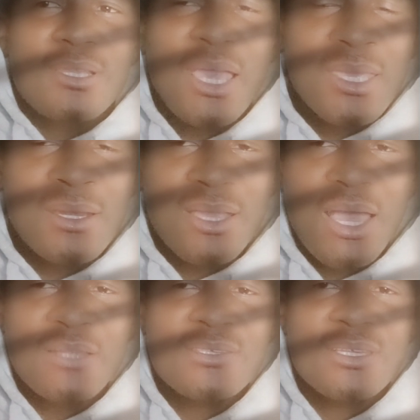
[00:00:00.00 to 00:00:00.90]
Like, you know,
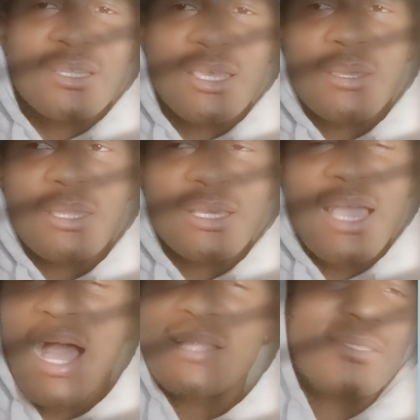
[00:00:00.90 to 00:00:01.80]
constantly, the
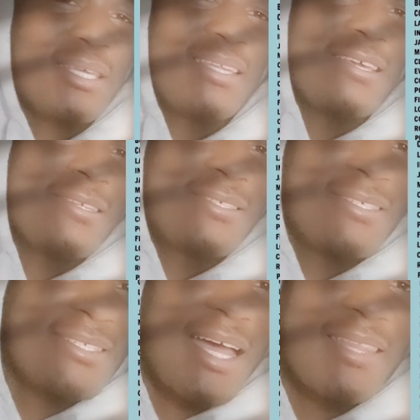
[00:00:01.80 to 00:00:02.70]
content is
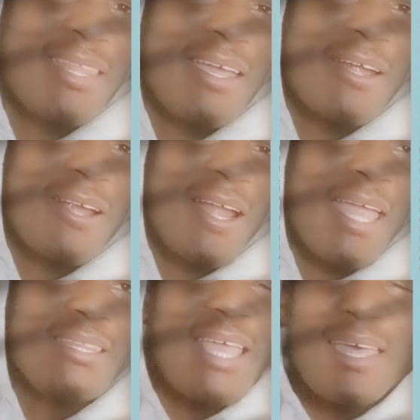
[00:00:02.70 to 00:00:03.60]
just not there.
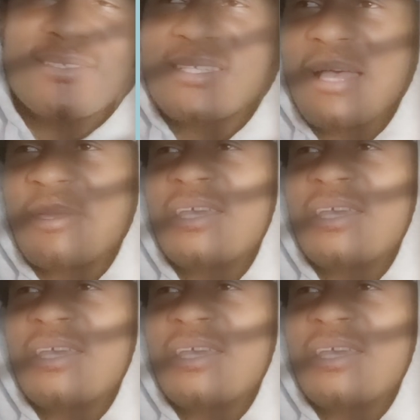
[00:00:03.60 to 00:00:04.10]
And yes, I